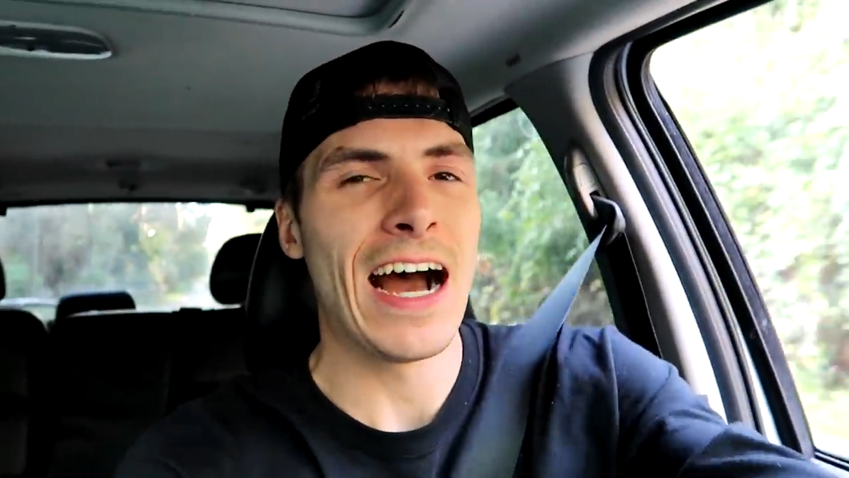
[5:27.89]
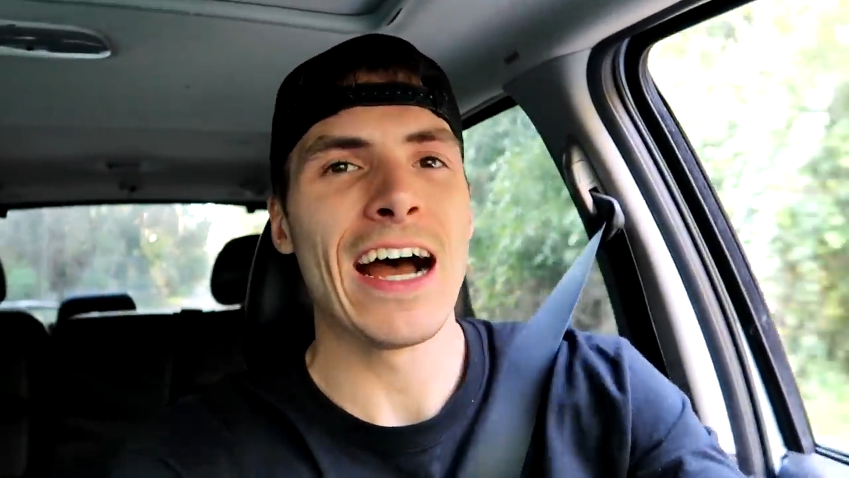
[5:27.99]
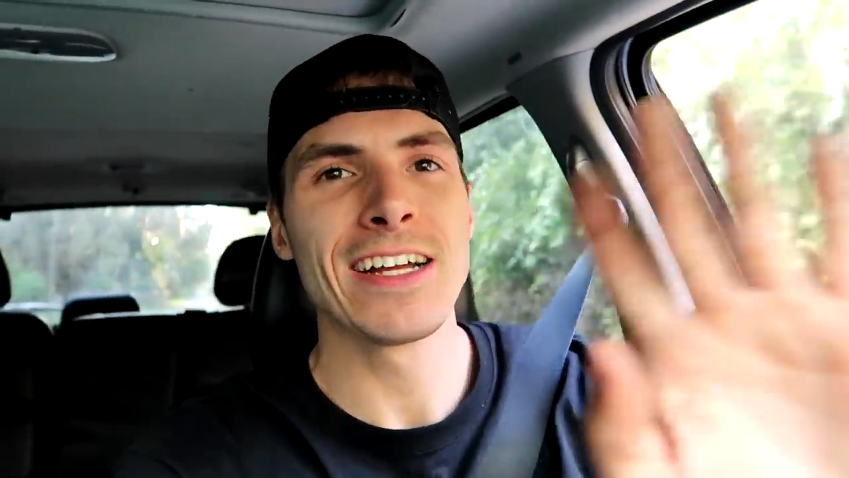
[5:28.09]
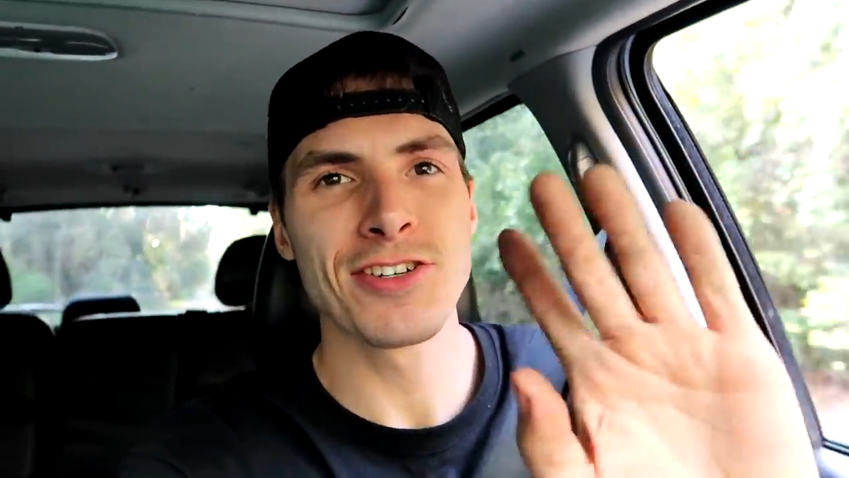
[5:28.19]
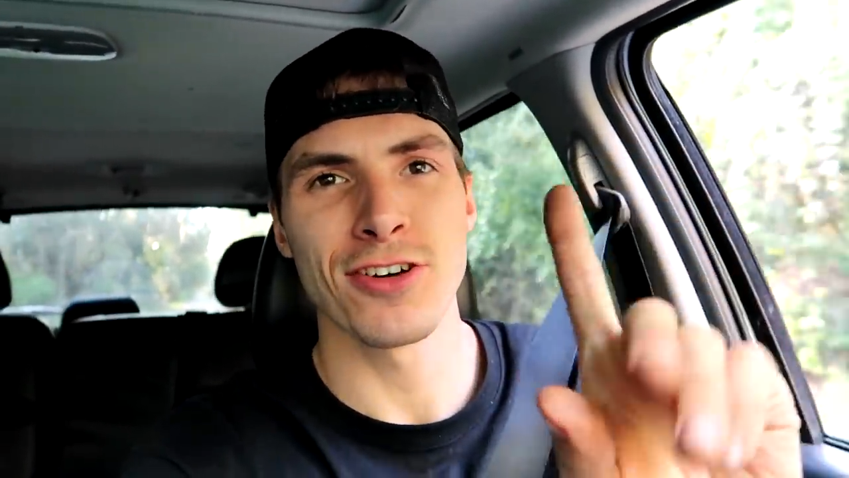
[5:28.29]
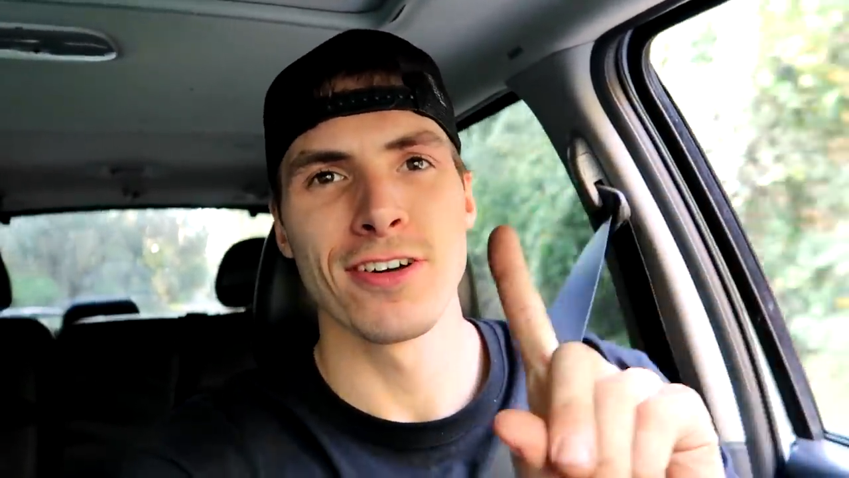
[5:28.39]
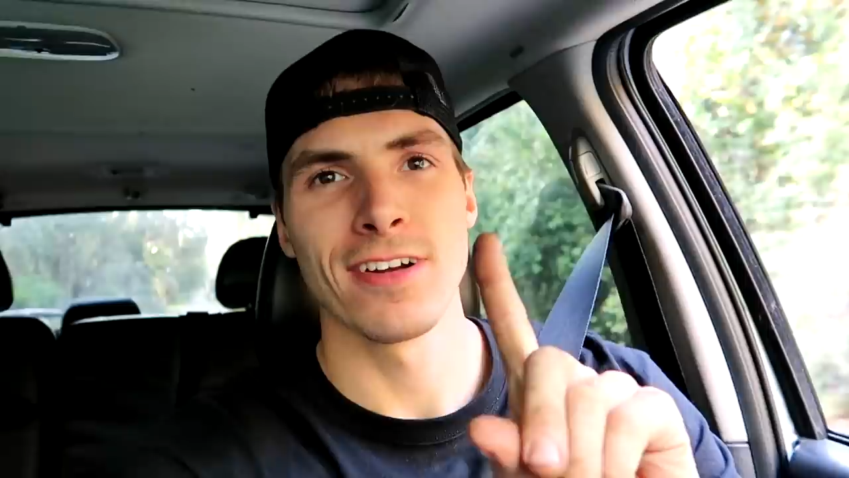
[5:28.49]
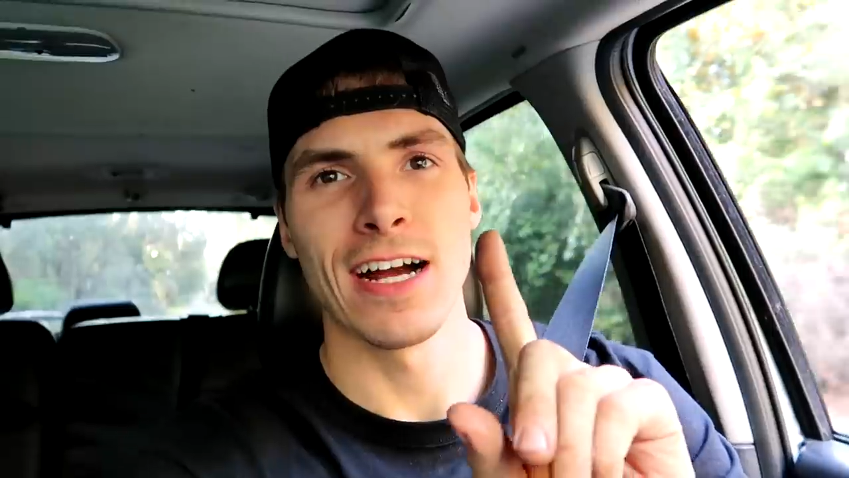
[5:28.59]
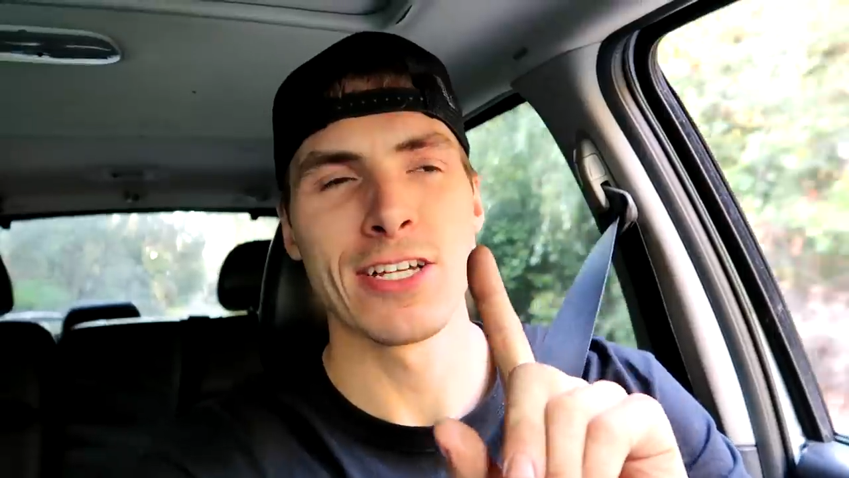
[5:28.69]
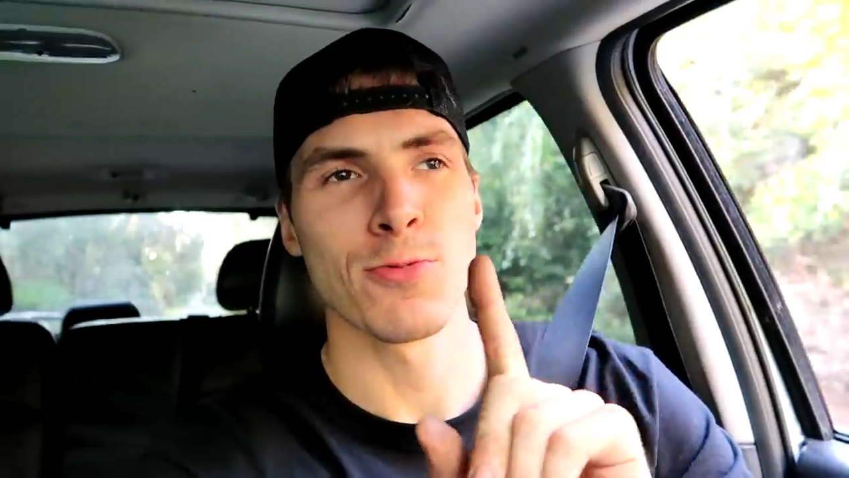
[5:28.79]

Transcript: Hide your